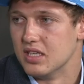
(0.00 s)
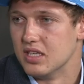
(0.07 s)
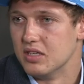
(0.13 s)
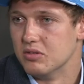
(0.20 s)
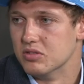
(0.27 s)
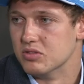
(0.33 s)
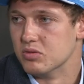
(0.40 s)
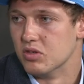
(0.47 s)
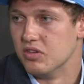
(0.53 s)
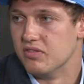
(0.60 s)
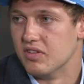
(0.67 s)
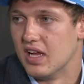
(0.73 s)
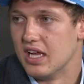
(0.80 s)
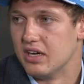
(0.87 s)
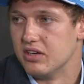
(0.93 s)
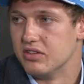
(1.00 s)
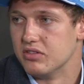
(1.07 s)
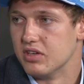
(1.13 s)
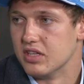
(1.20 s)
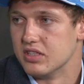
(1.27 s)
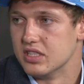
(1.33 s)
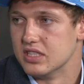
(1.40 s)
it was really flattering
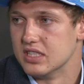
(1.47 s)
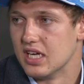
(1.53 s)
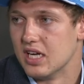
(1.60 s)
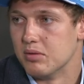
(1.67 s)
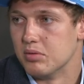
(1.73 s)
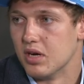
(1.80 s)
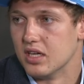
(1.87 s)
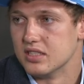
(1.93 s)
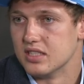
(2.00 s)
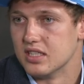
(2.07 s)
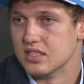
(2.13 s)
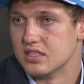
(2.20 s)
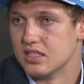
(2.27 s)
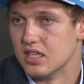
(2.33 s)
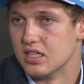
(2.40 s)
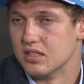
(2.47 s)
throughout the entire process,